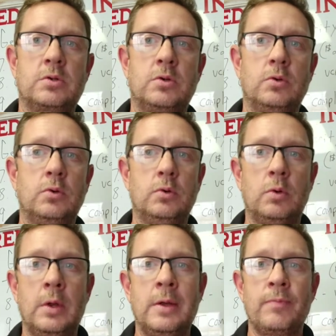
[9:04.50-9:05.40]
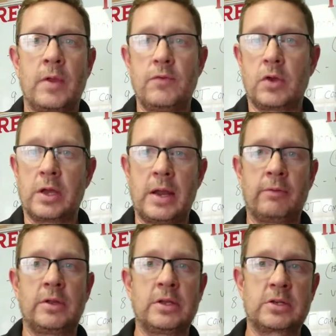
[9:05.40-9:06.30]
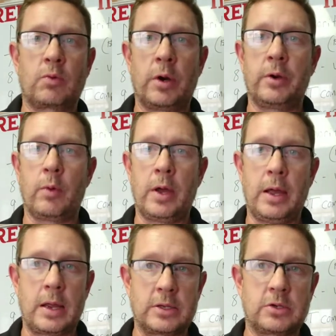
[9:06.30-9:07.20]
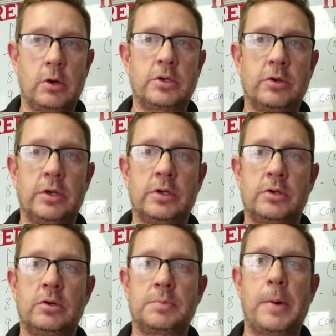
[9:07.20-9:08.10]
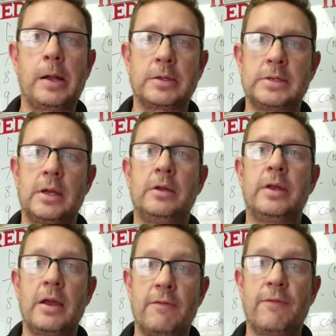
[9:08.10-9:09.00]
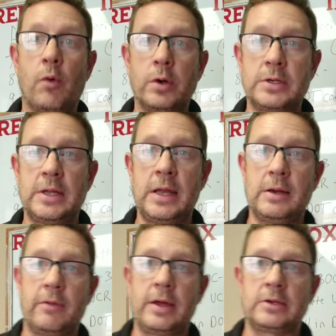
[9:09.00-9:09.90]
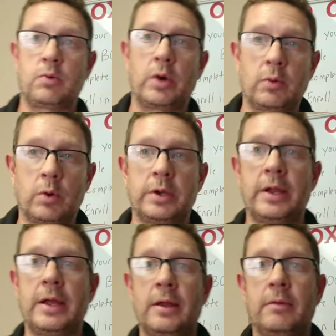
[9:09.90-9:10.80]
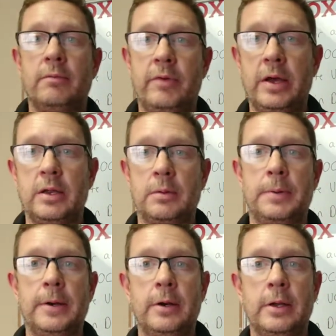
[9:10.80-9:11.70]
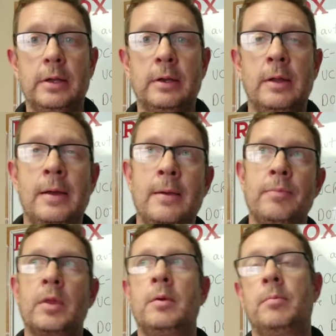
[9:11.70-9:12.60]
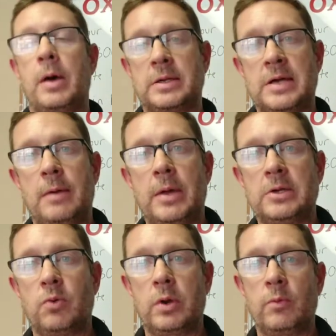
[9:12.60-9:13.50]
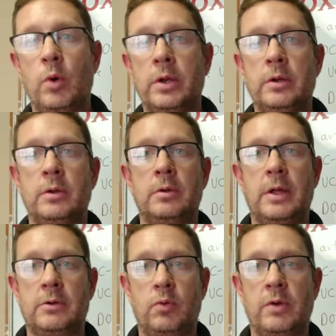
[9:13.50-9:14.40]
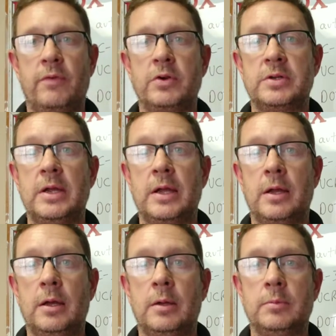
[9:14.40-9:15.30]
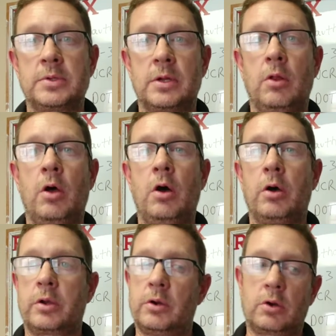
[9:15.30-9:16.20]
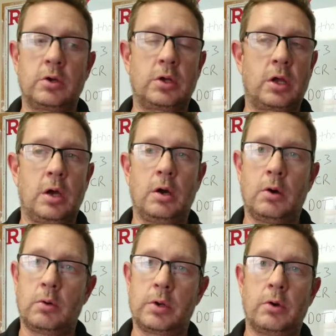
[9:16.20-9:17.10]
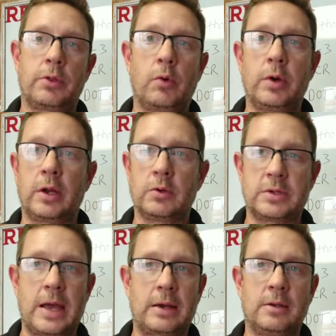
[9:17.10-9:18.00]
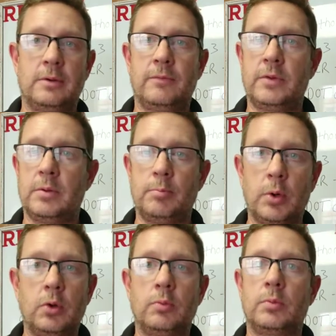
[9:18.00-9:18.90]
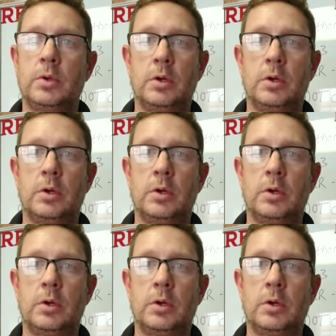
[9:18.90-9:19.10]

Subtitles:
to, if you can get everything squared away and start your insurance policy on day 14 of that 21-day vetting period, by the time that 21st day comes along, you're good to go. Your authority goes active, and then boom,